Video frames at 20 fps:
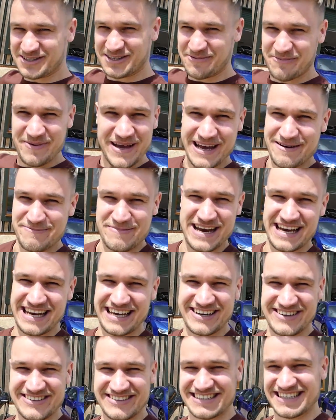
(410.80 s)
to be a Bentley
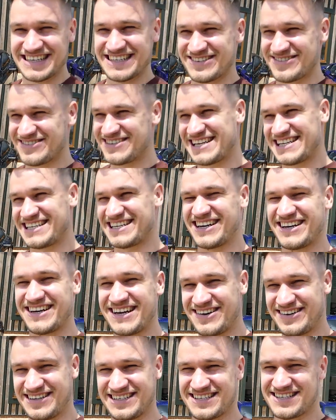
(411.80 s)
Continental GT. I
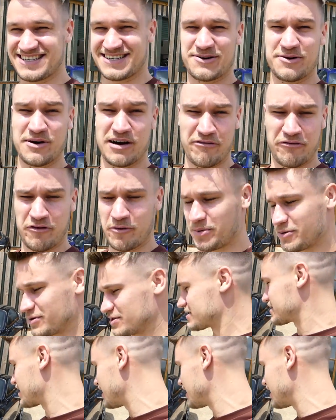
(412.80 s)
know it's quite a footballer's